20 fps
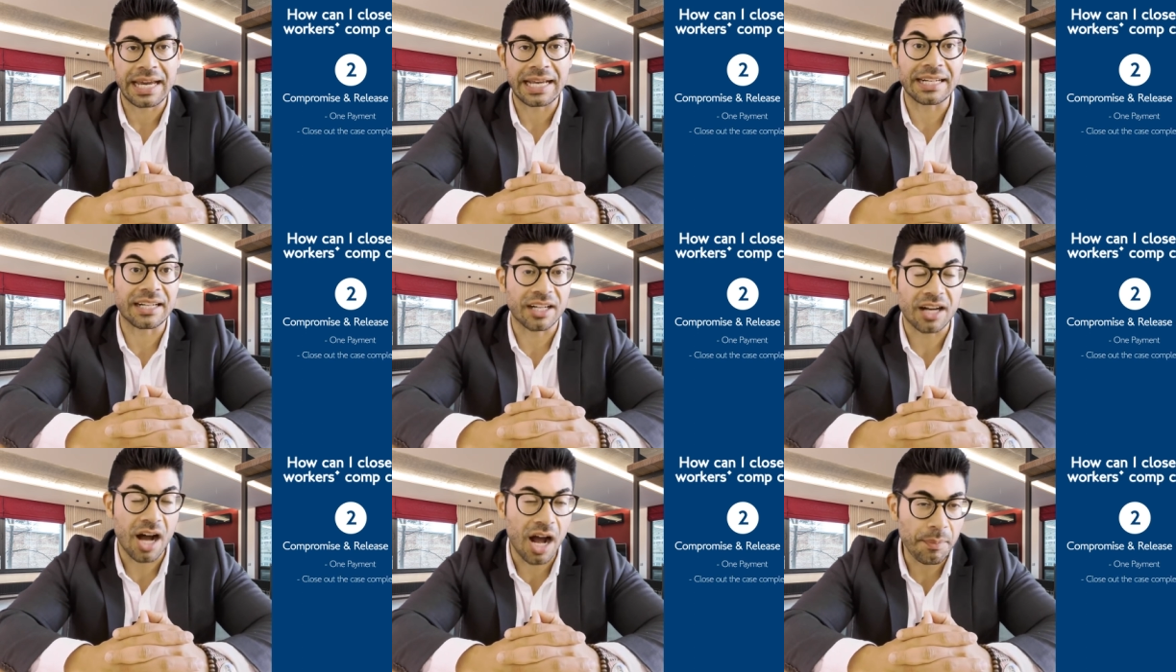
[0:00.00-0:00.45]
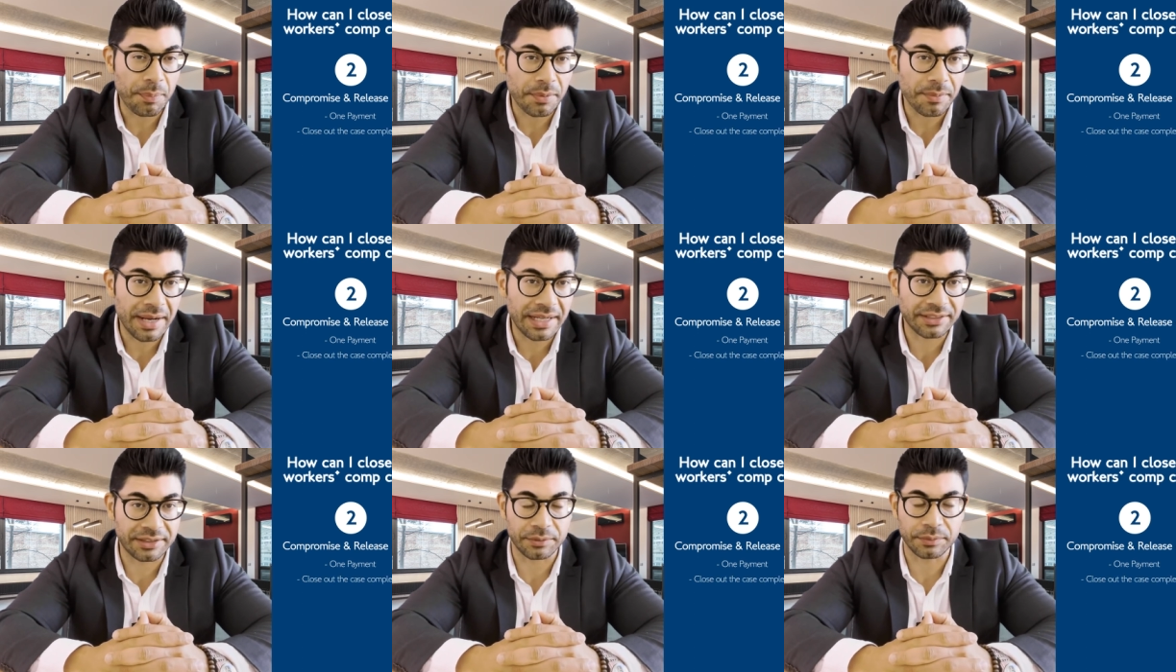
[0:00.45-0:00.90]
In a
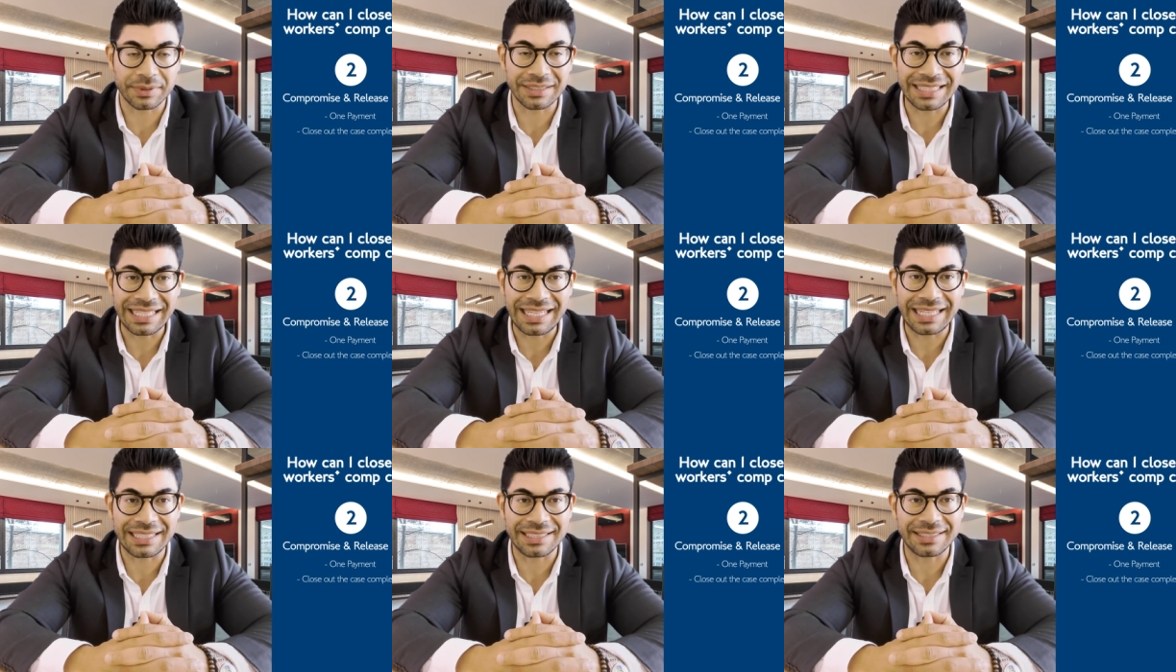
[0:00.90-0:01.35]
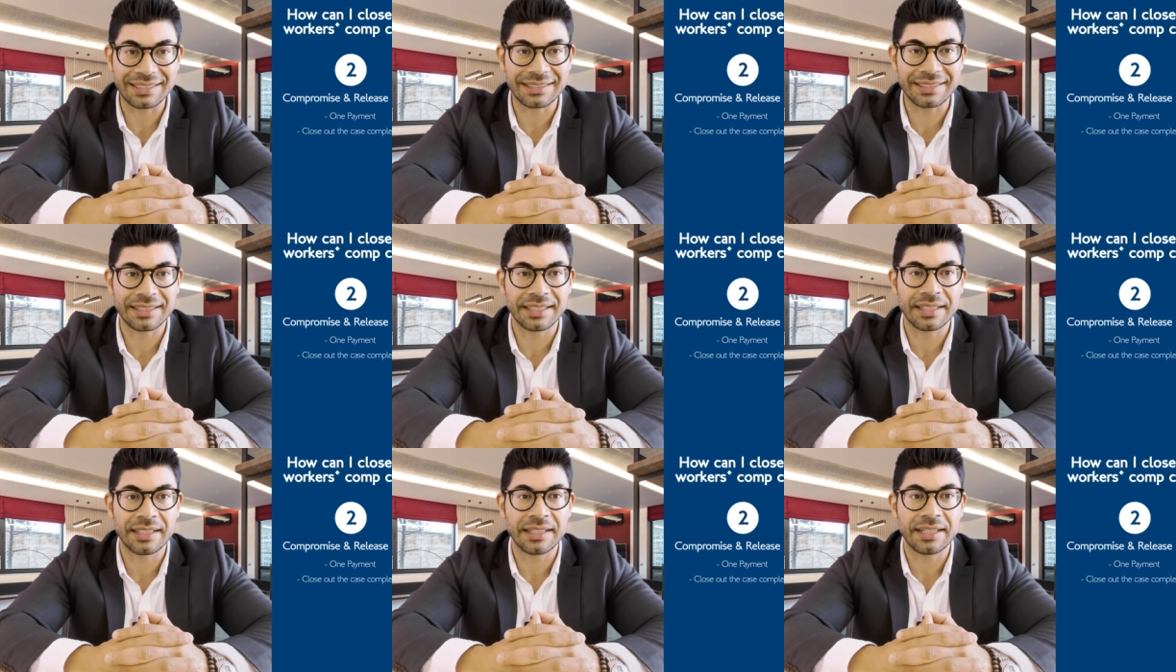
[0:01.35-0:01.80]
compromise and
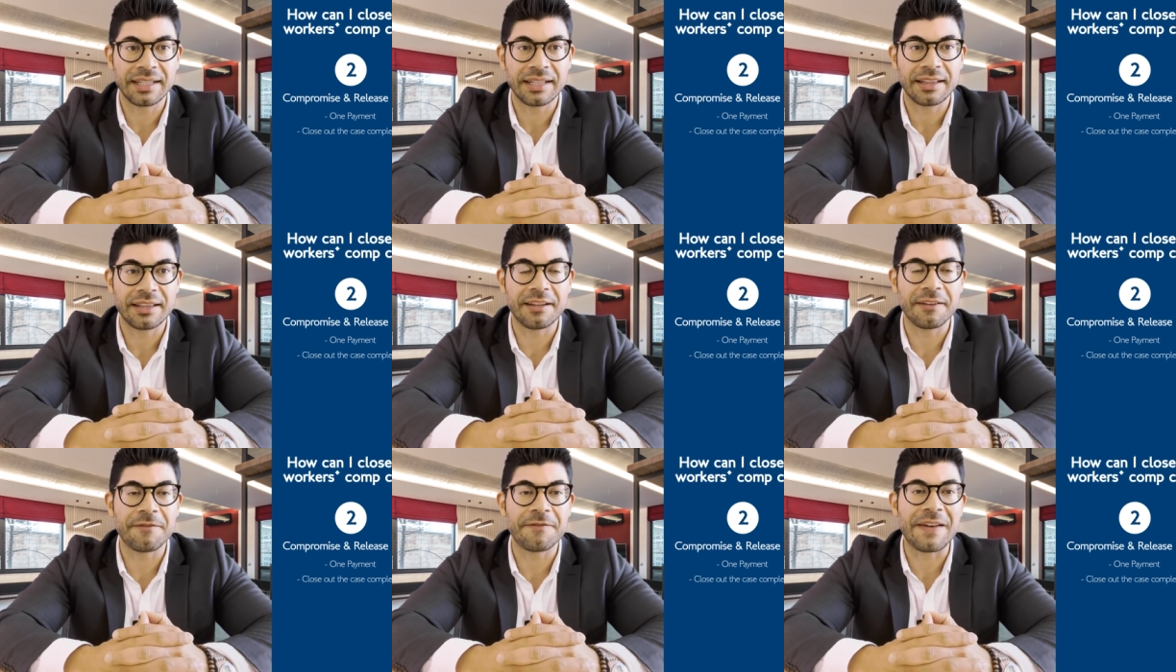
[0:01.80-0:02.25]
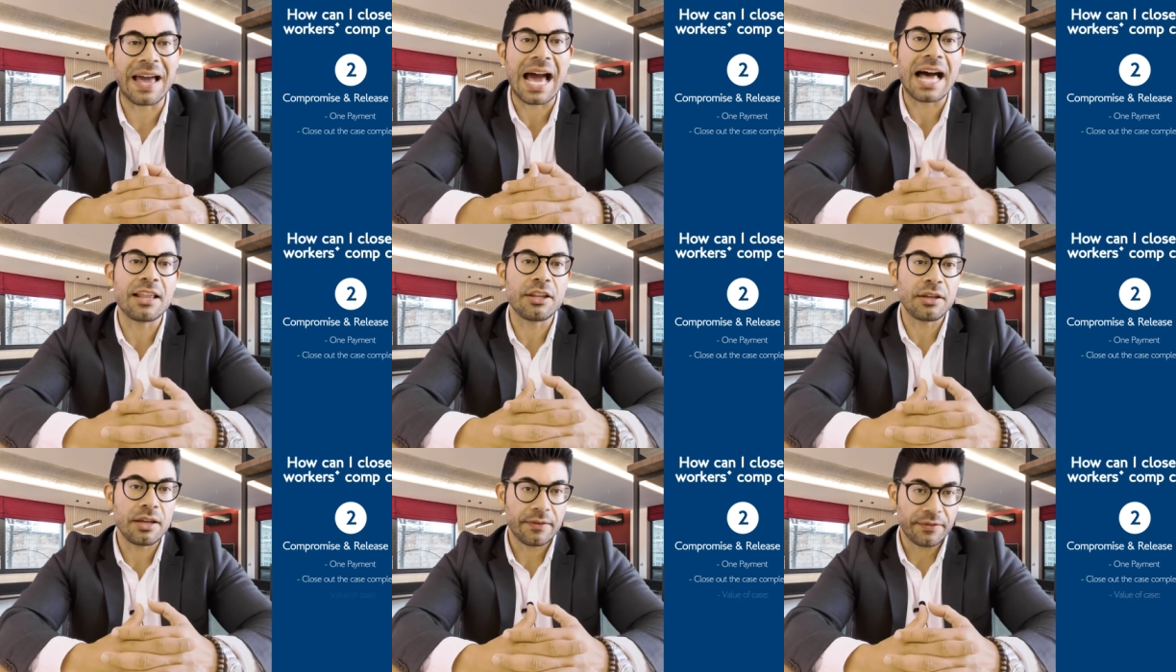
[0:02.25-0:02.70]
release, the
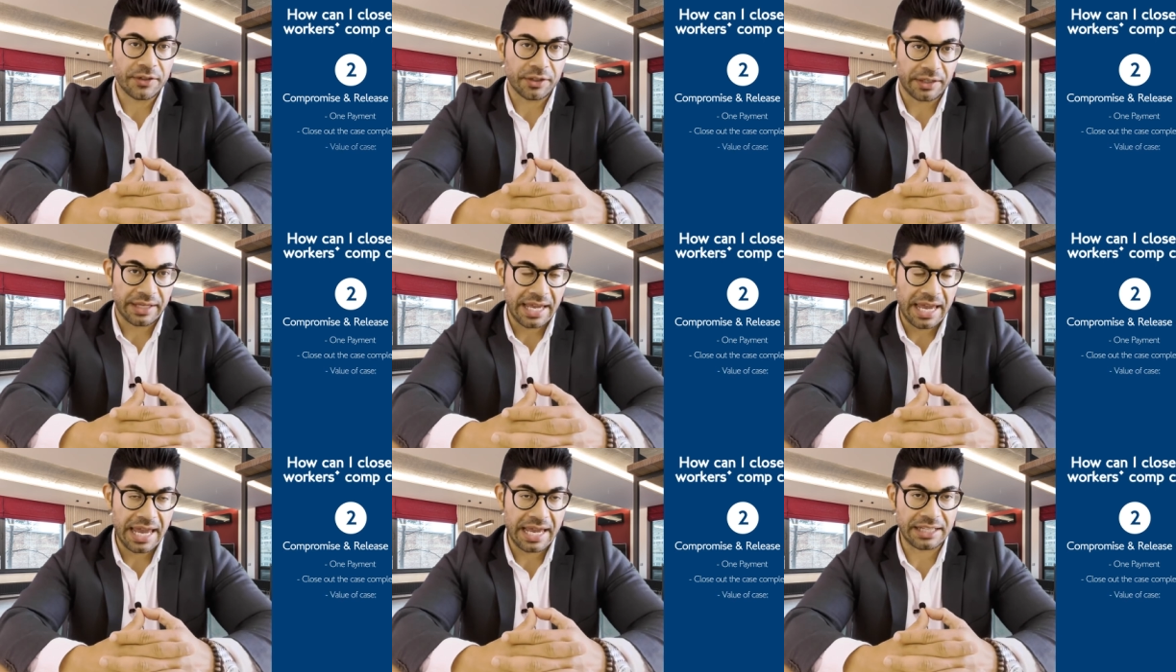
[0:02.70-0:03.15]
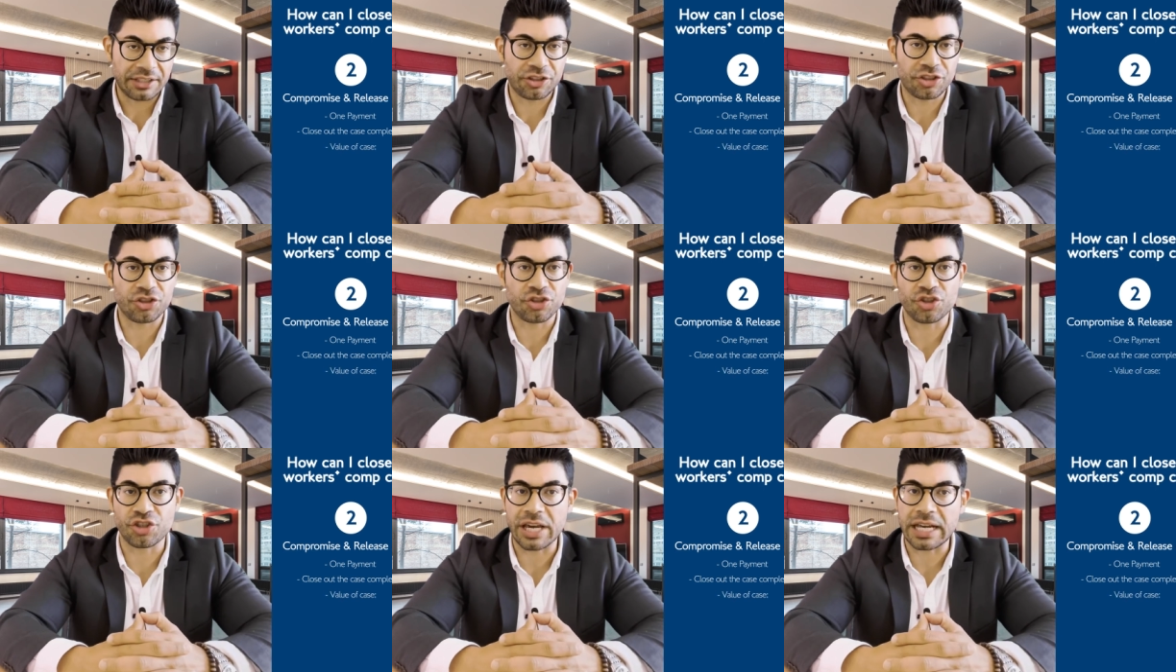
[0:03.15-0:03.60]
value of your
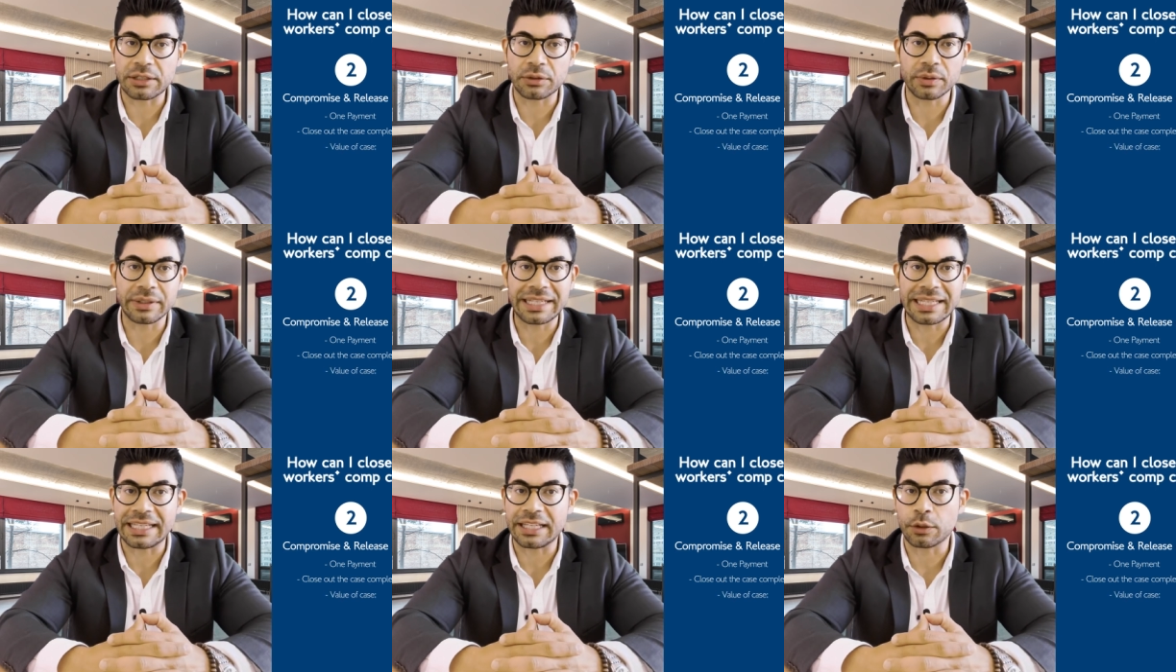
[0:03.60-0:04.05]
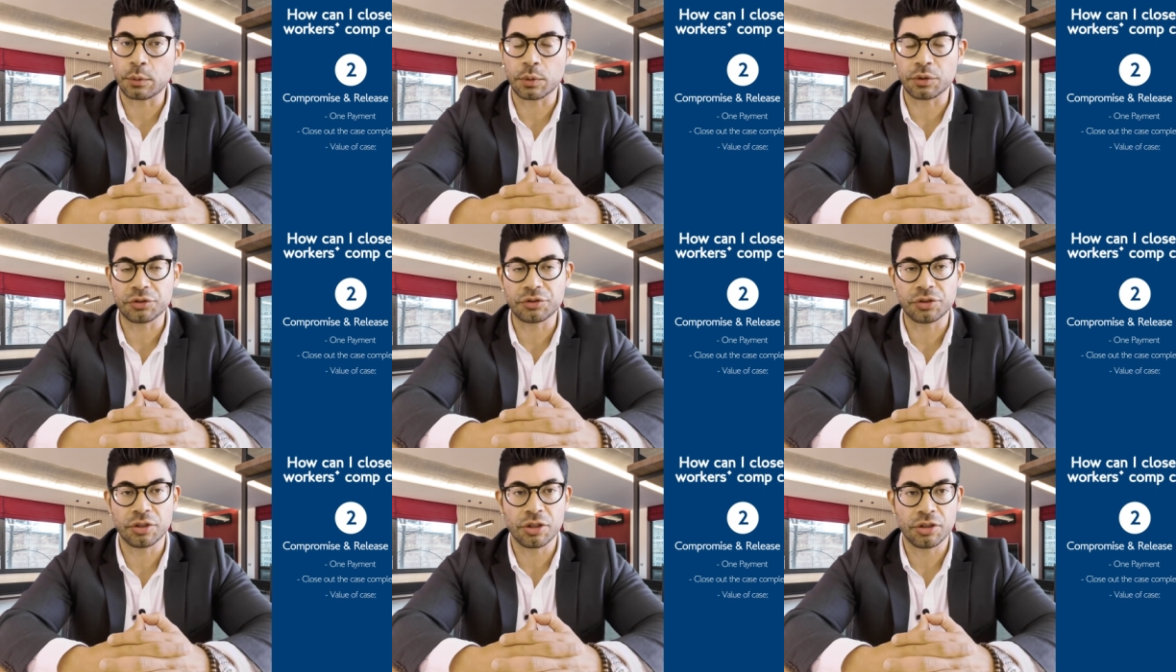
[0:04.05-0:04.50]
case generally
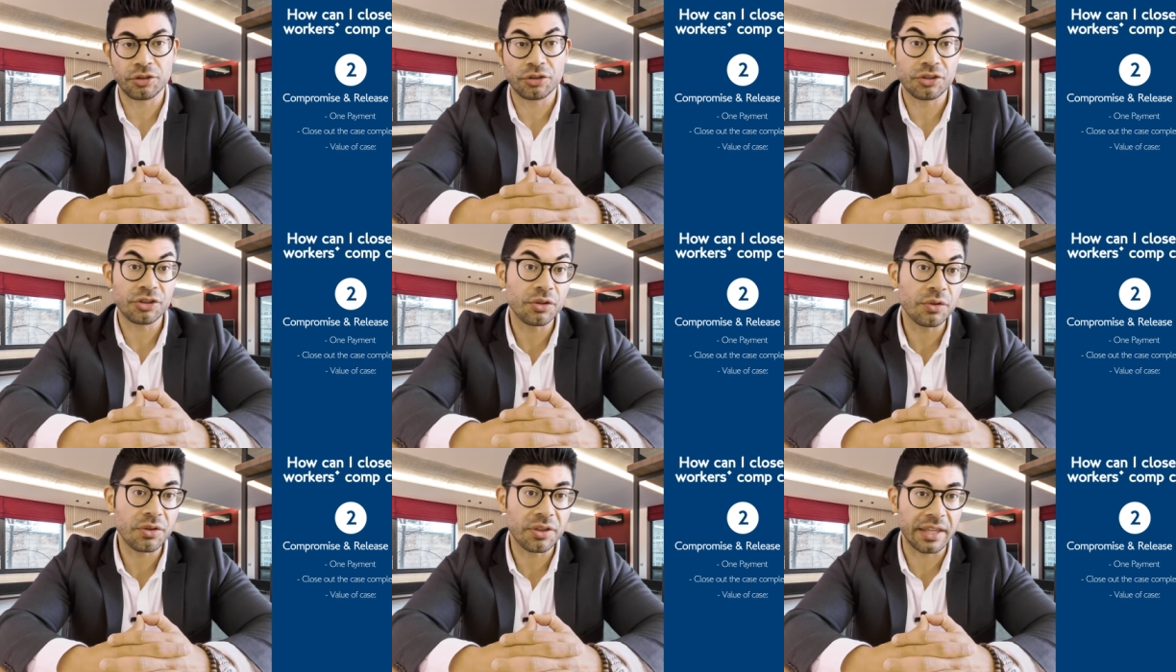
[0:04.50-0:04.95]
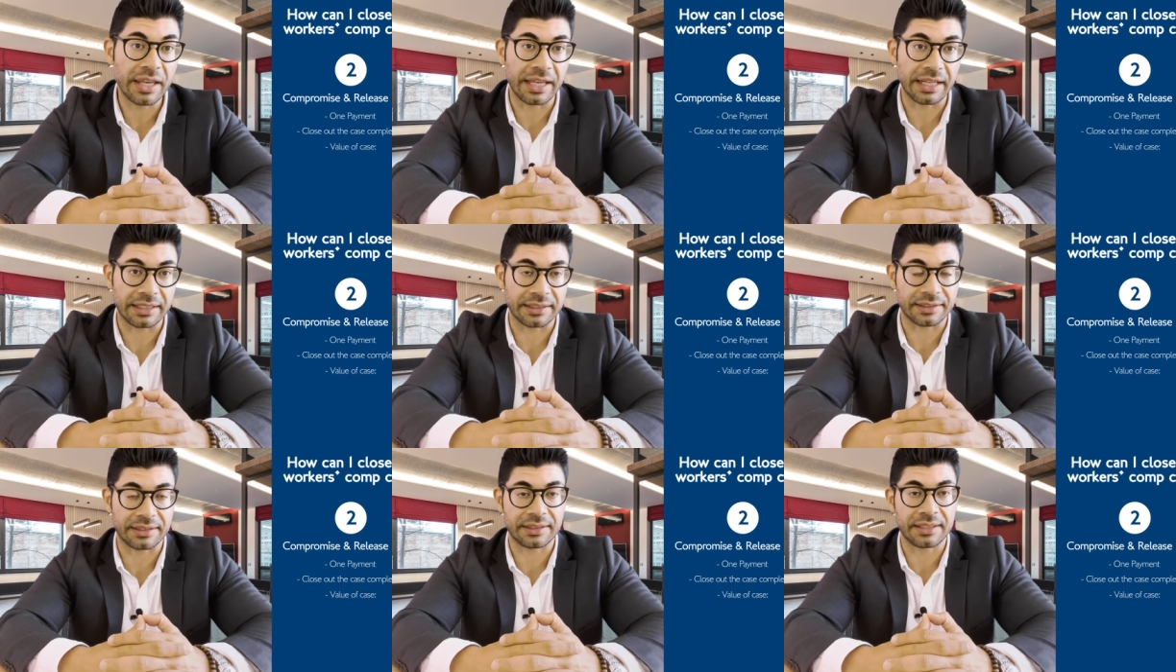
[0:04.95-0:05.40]
equals two
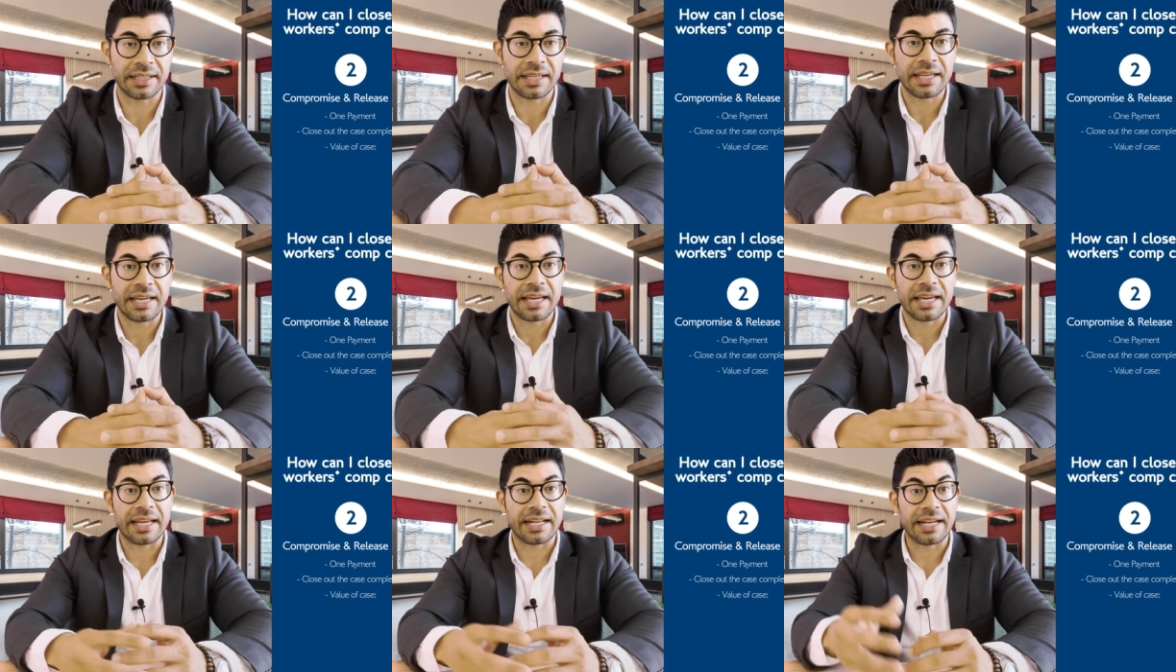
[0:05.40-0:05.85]
things.